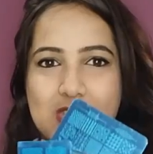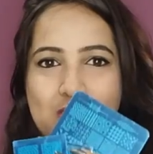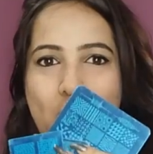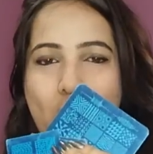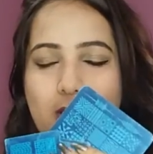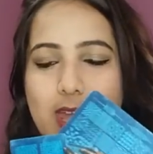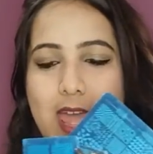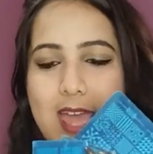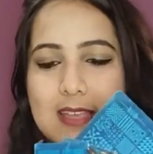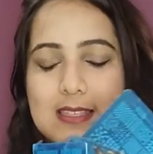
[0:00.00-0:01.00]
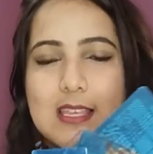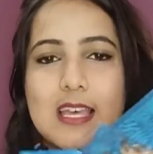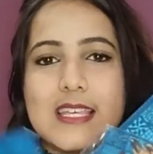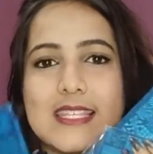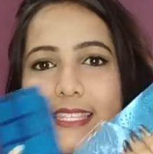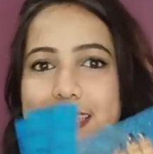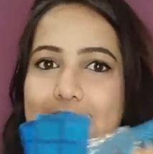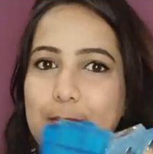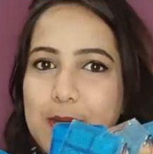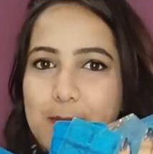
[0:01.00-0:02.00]
It's called as
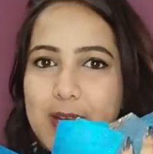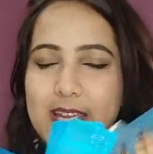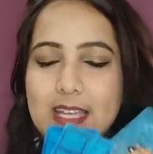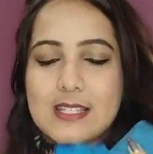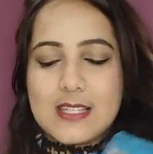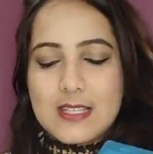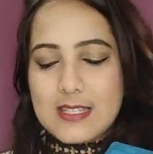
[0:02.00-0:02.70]
stamping plates.